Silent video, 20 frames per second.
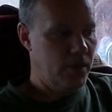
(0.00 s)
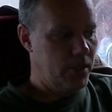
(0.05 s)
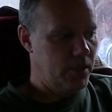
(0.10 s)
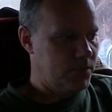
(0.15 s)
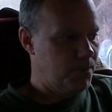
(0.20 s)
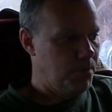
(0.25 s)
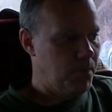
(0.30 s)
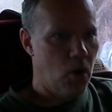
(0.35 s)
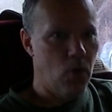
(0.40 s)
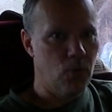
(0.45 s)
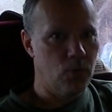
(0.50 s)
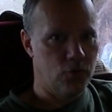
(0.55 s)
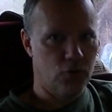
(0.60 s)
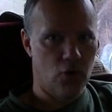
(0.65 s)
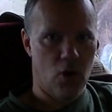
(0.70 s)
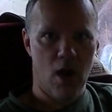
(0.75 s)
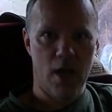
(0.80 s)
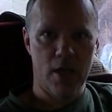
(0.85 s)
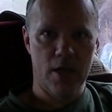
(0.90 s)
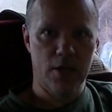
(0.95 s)
It's bone
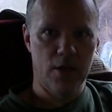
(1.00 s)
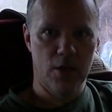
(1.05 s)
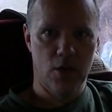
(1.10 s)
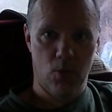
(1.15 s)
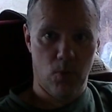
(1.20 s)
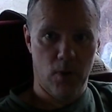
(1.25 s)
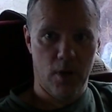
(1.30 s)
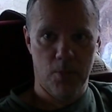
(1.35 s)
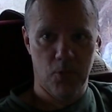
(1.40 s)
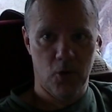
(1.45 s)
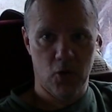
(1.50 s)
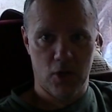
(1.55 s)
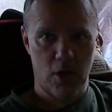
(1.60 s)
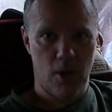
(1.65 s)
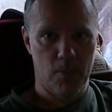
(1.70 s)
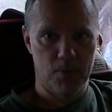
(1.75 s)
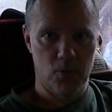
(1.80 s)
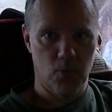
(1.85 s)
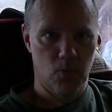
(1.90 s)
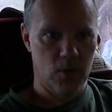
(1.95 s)
dry in here when I'm hooked
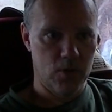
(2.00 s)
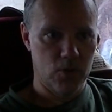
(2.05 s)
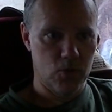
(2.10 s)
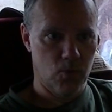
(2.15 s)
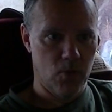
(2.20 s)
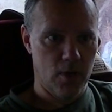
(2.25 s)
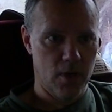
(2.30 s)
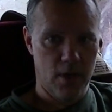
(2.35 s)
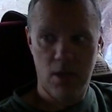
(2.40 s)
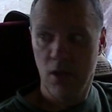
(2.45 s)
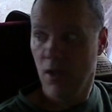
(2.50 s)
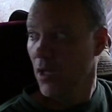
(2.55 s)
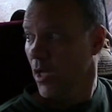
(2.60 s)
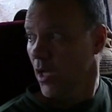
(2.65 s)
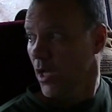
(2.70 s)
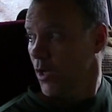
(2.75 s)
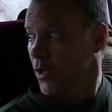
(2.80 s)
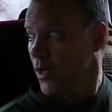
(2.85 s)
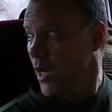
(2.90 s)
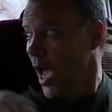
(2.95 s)
up to 120.
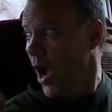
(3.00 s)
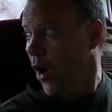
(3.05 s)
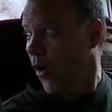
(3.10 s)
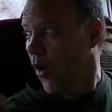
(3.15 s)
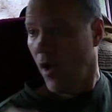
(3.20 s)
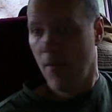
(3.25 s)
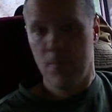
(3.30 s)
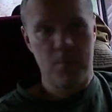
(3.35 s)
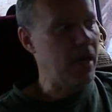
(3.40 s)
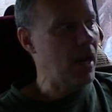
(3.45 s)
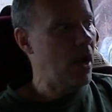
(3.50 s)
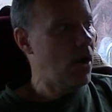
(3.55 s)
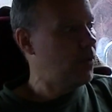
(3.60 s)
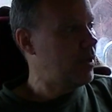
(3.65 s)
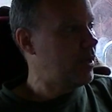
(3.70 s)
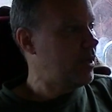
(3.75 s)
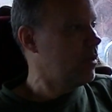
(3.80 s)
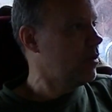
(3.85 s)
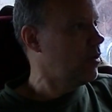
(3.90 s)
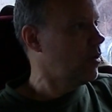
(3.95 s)
Now, I've been
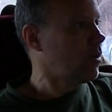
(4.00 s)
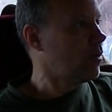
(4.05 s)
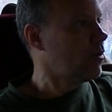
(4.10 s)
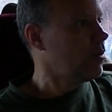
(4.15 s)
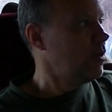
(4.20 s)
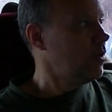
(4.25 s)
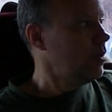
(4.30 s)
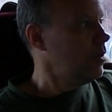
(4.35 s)
out here